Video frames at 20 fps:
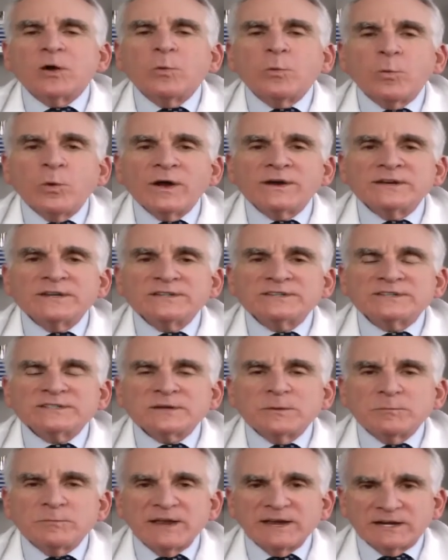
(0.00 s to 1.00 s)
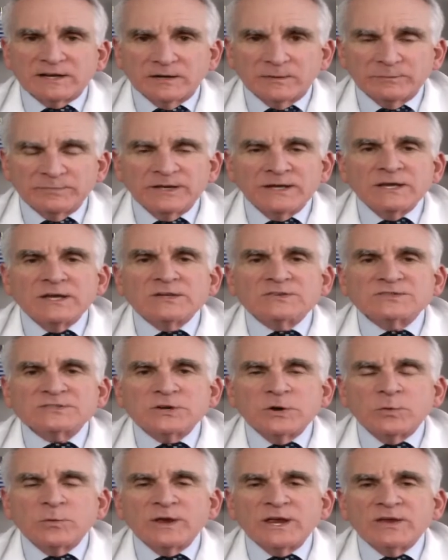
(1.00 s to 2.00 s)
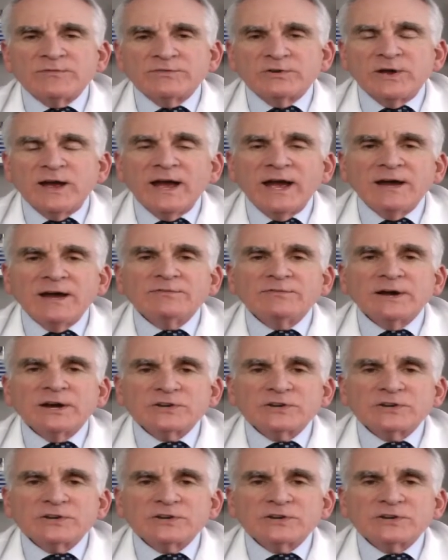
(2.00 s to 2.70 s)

One is makeup. So if you have